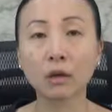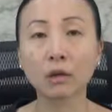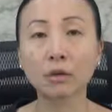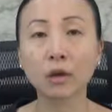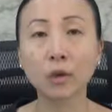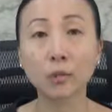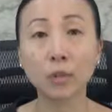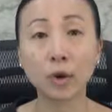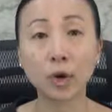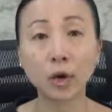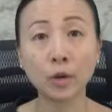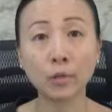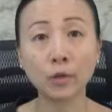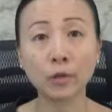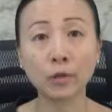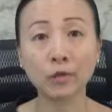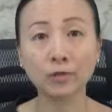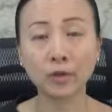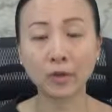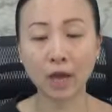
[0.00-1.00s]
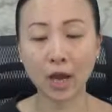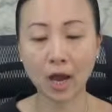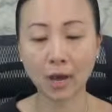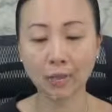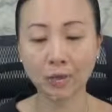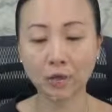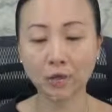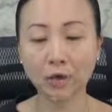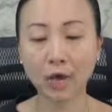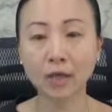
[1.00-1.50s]
The purpose of the
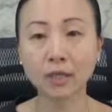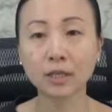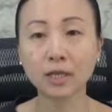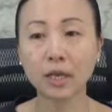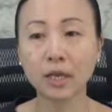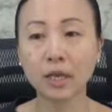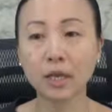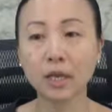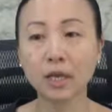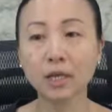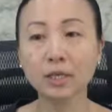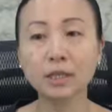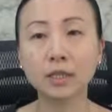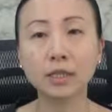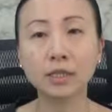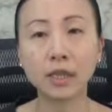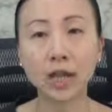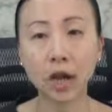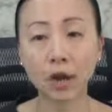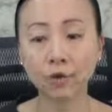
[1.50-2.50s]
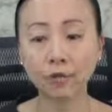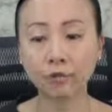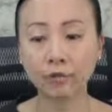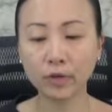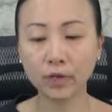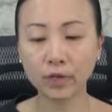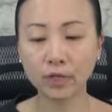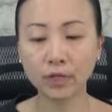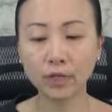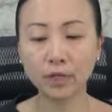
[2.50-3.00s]
abstract is to tell
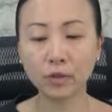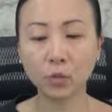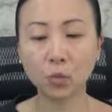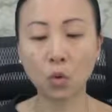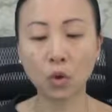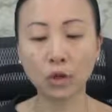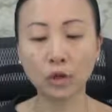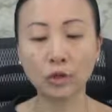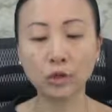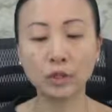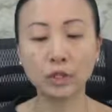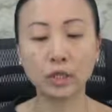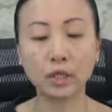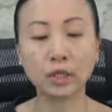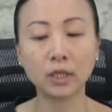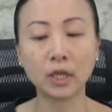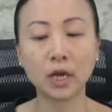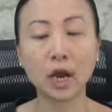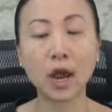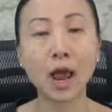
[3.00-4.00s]
readers what you did